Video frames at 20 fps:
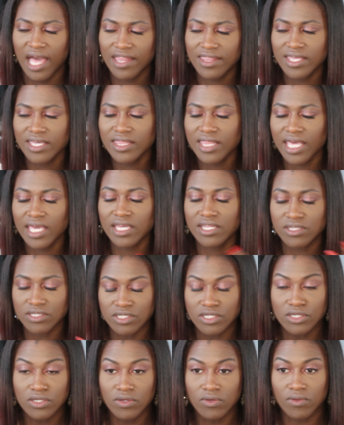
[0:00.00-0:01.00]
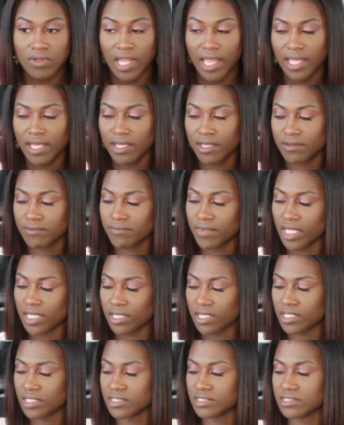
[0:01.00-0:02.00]
they could do like
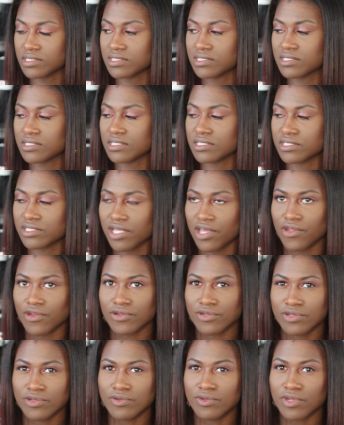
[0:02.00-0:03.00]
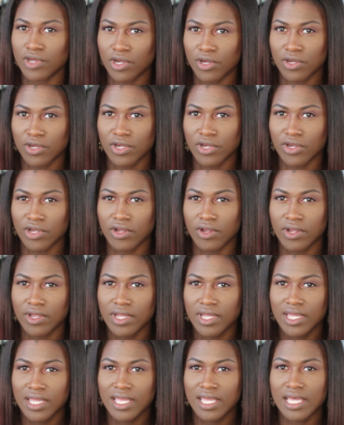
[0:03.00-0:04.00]
at least a shade or two darker
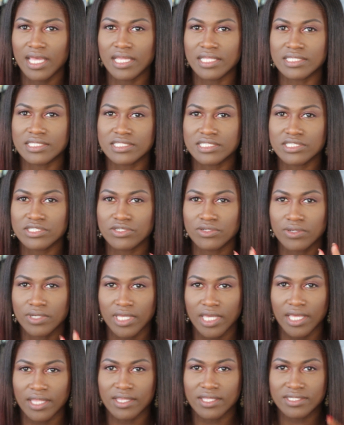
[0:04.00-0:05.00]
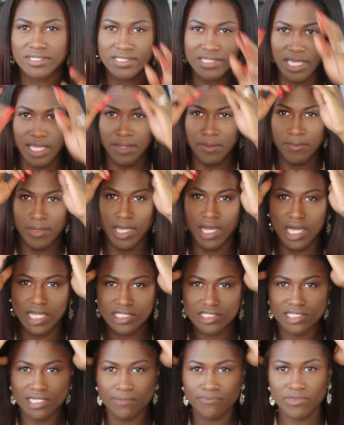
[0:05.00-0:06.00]
and still get the same
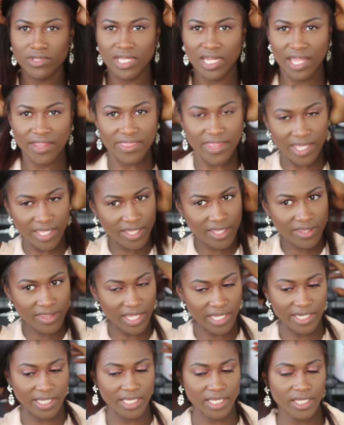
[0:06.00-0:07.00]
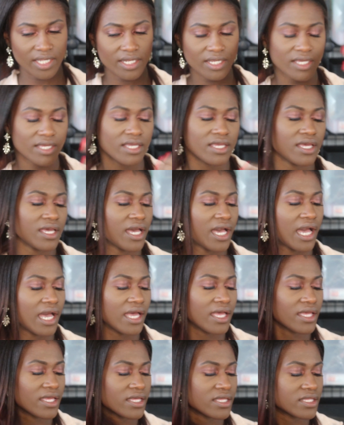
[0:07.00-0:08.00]
concept that I think they need.
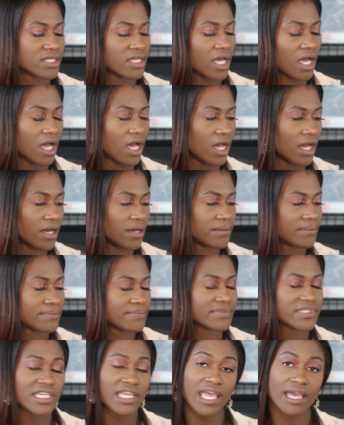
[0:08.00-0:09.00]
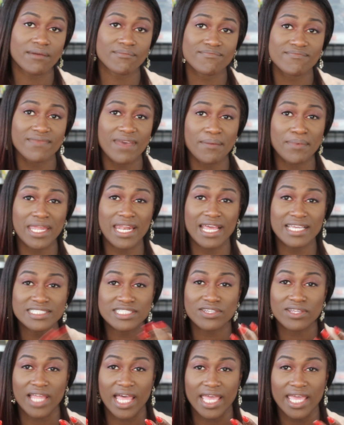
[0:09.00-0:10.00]
So yeah, I
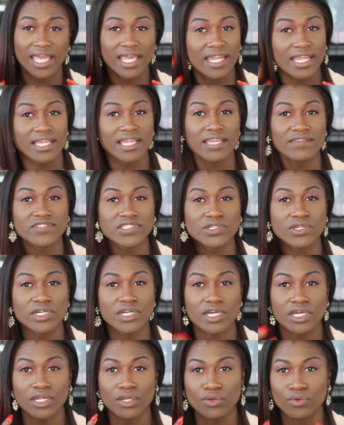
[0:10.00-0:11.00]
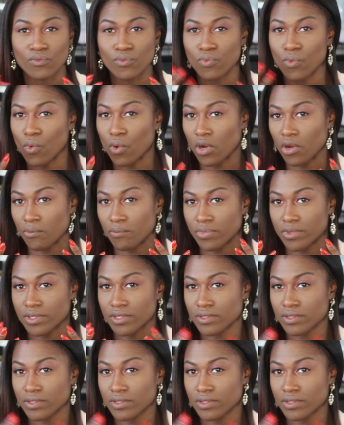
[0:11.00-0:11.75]
still like it. It gives you a good warmth,